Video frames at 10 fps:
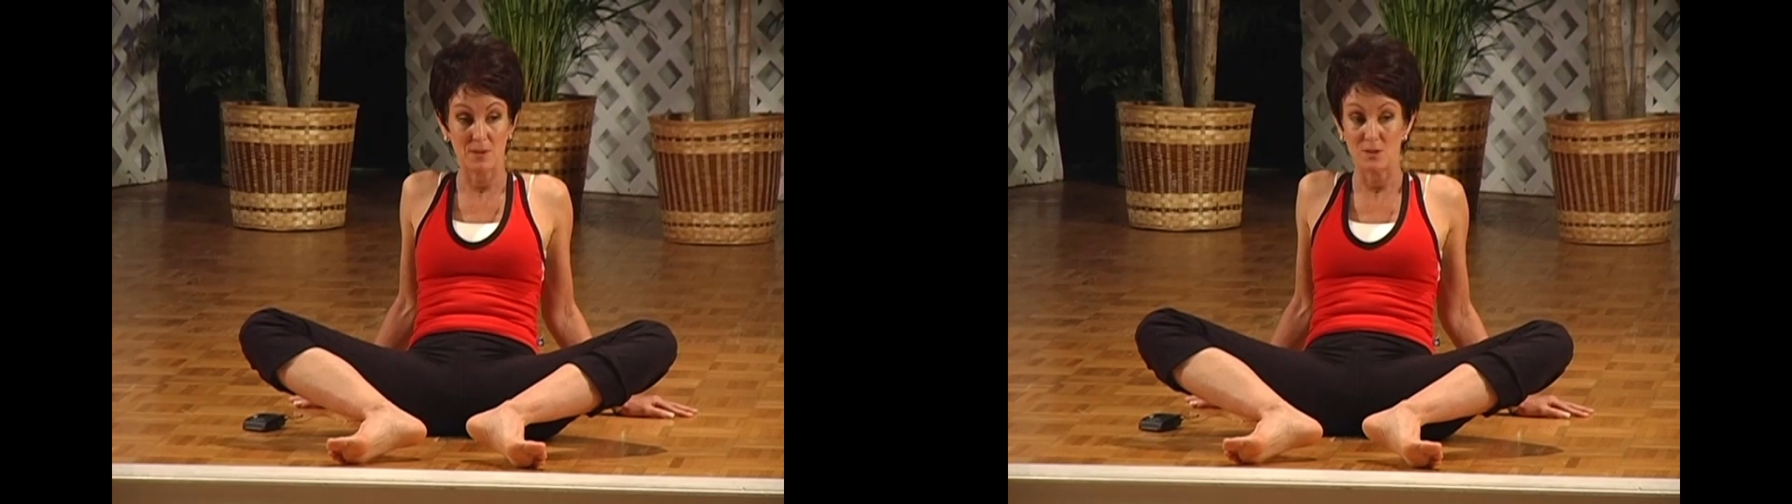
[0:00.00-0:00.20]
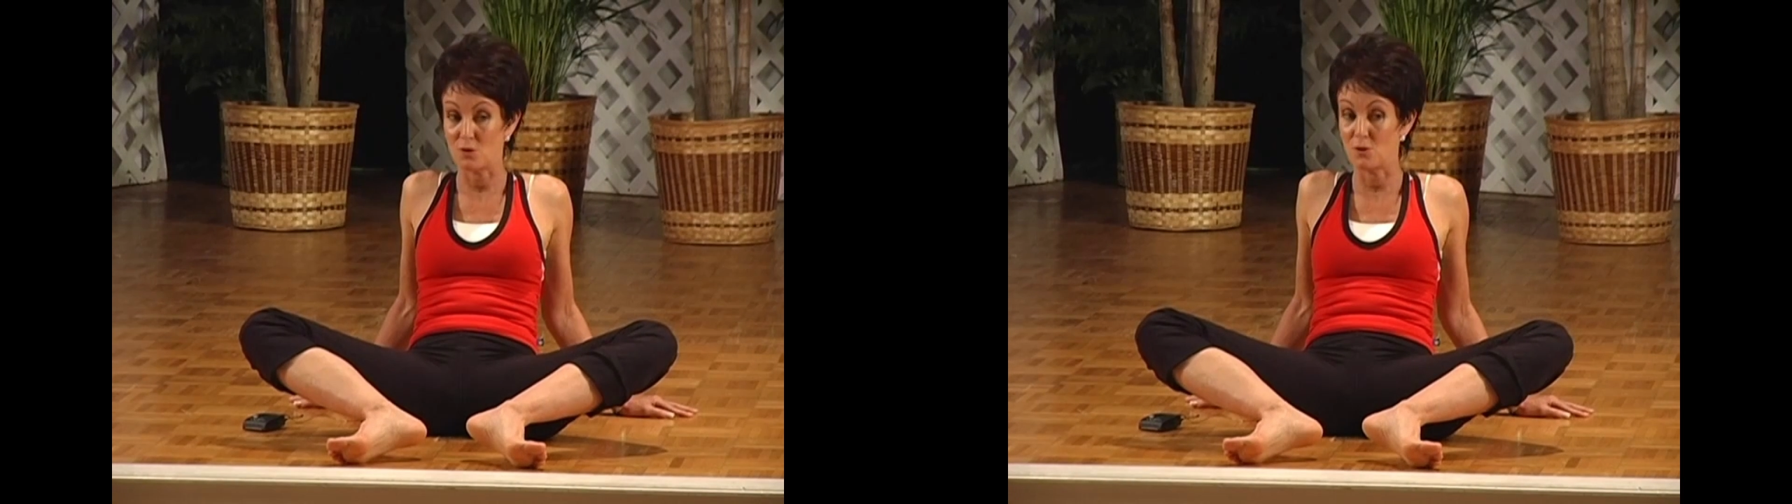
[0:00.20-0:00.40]

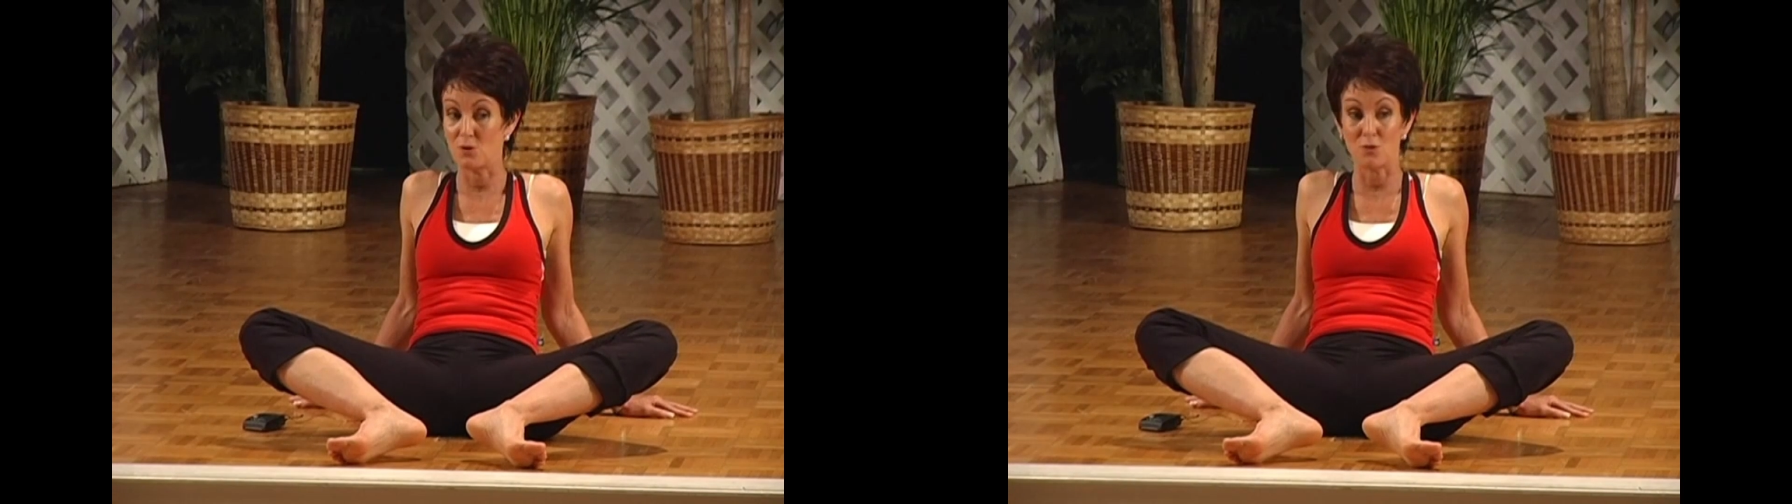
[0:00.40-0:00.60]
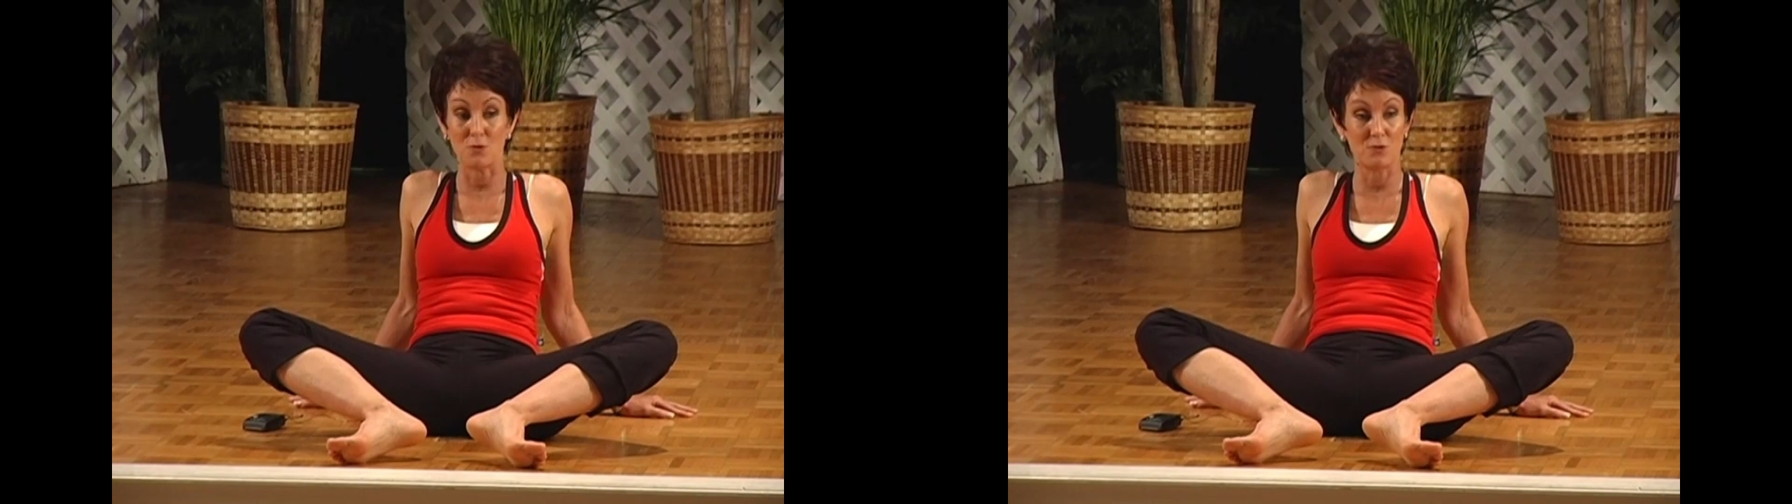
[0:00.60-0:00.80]
so you
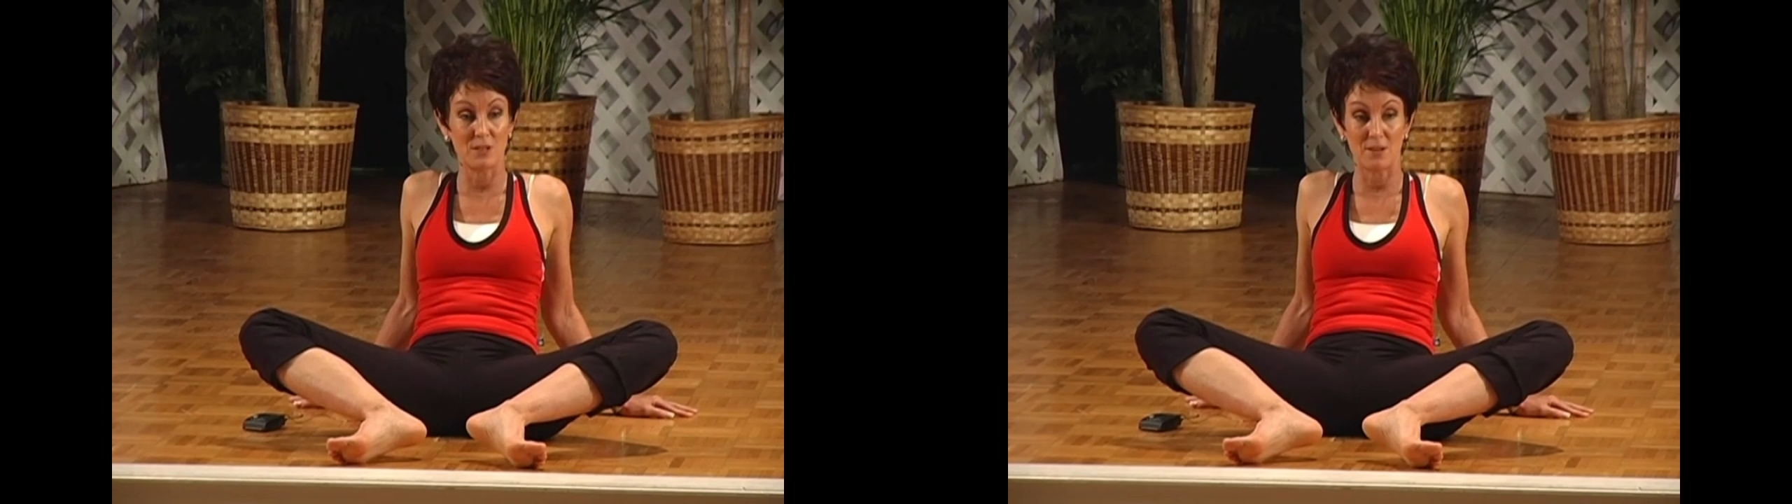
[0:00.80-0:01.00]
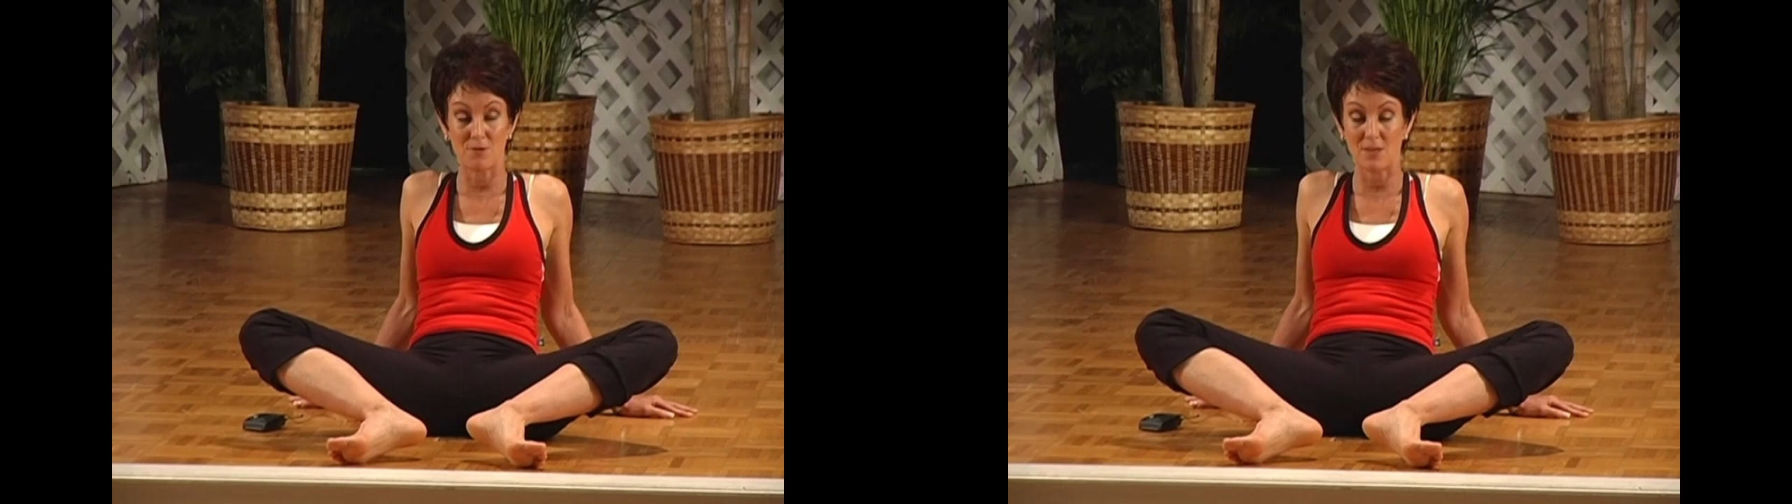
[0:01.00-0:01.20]
don't use the inner